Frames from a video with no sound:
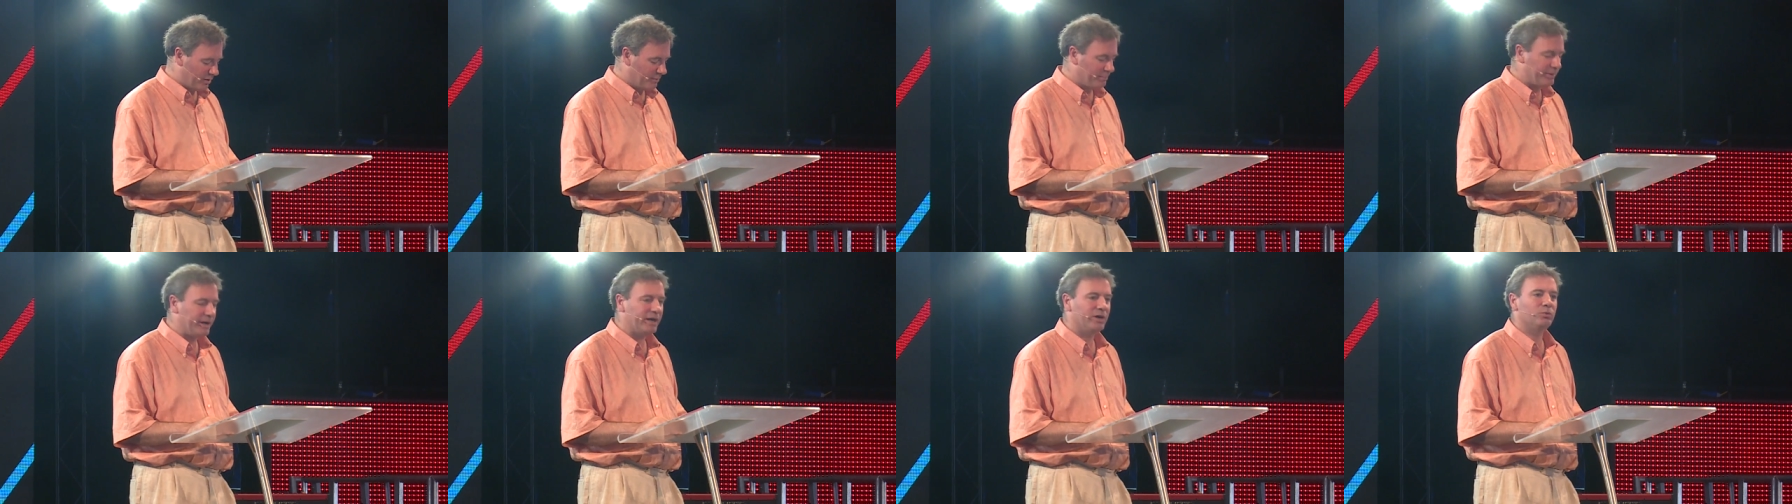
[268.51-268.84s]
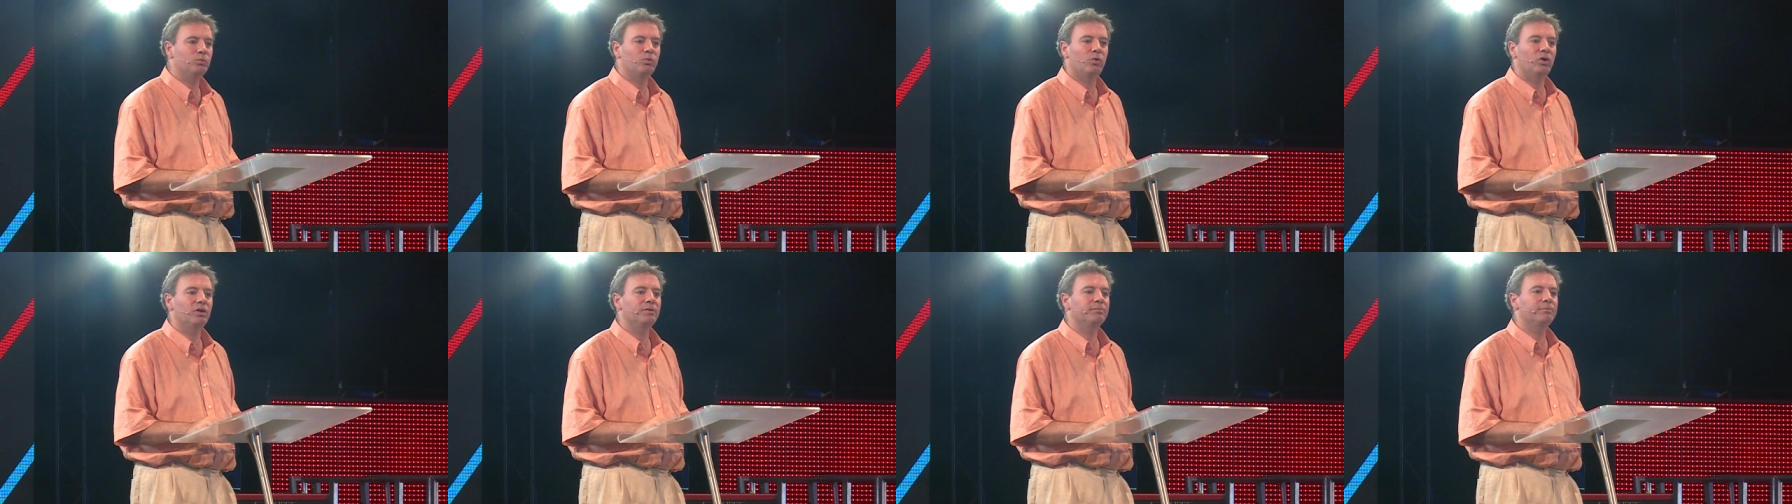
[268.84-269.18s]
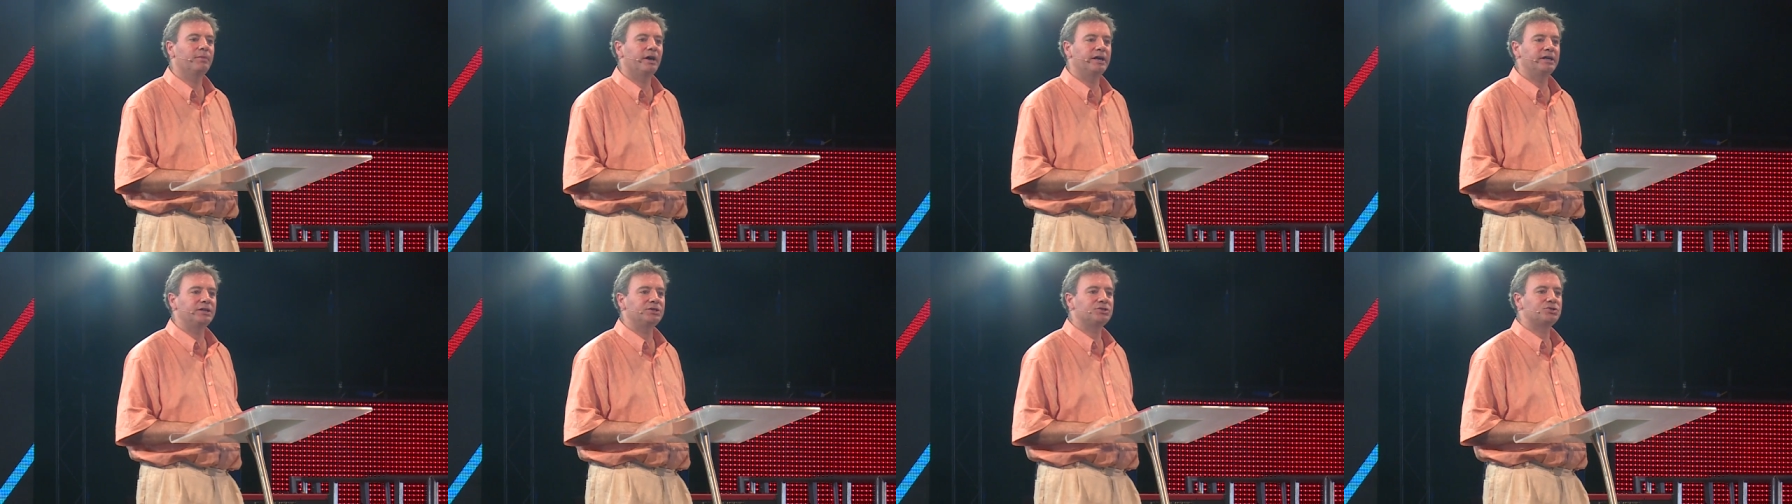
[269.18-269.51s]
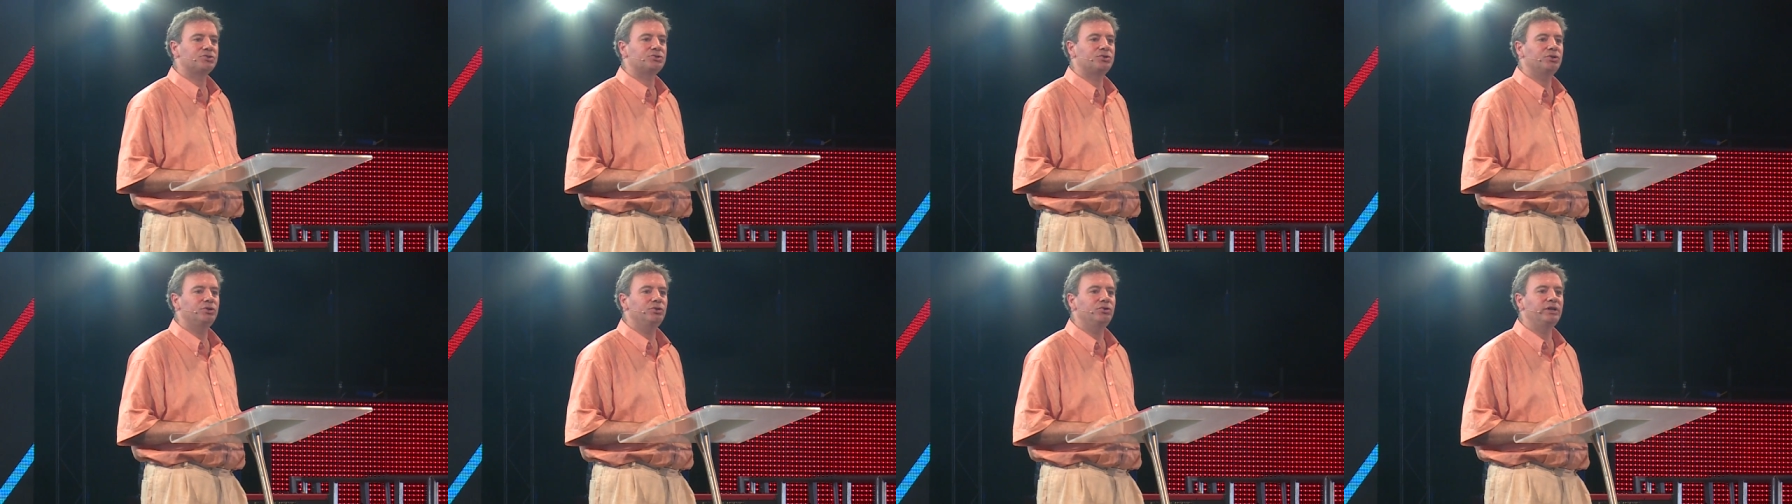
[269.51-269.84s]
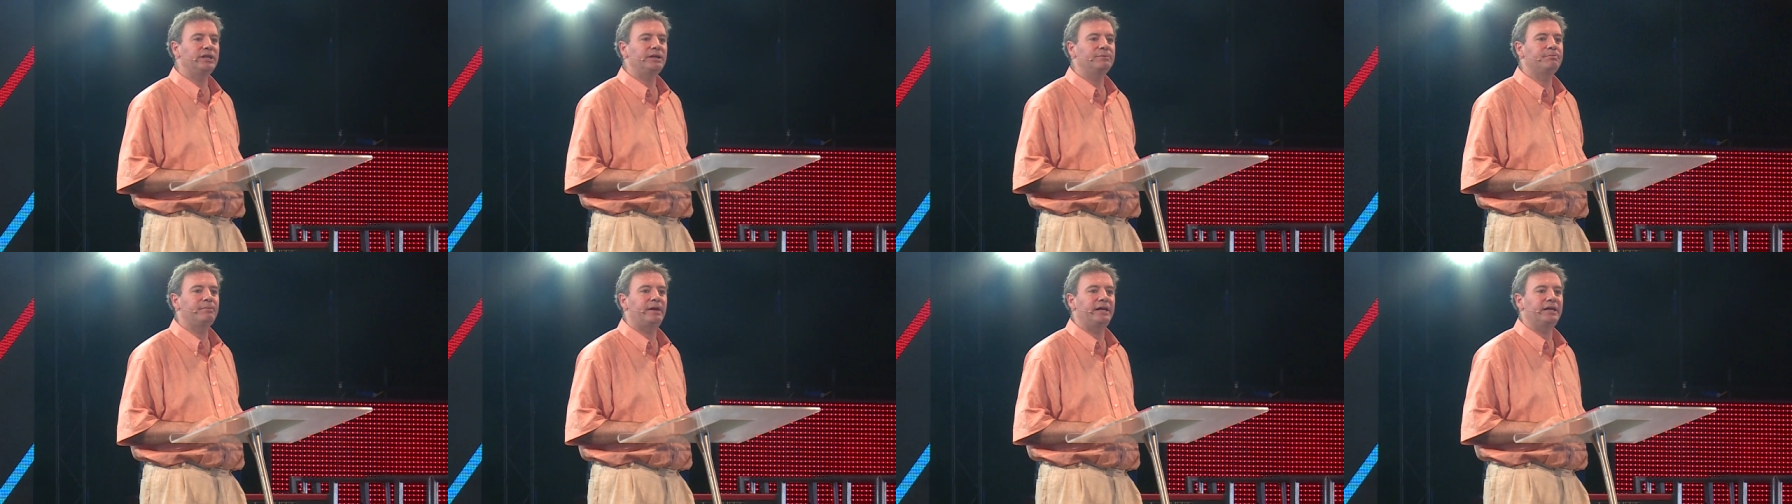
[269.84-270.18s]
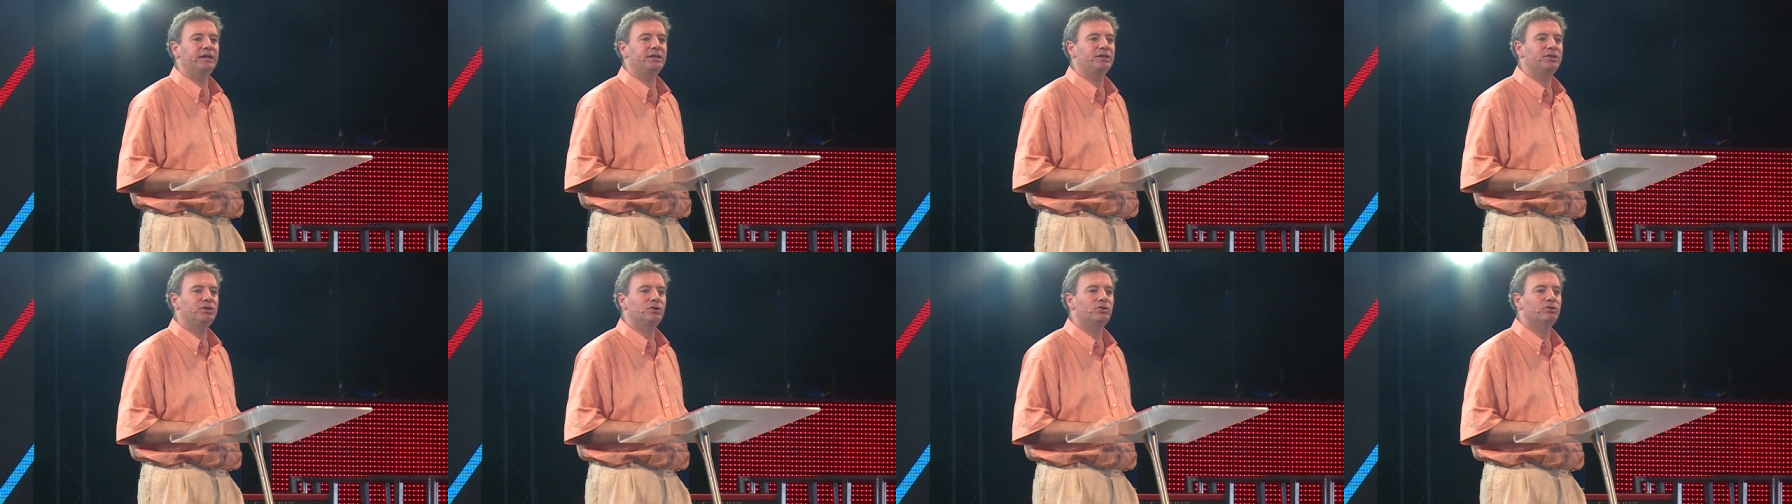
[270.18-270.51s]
about what might truly make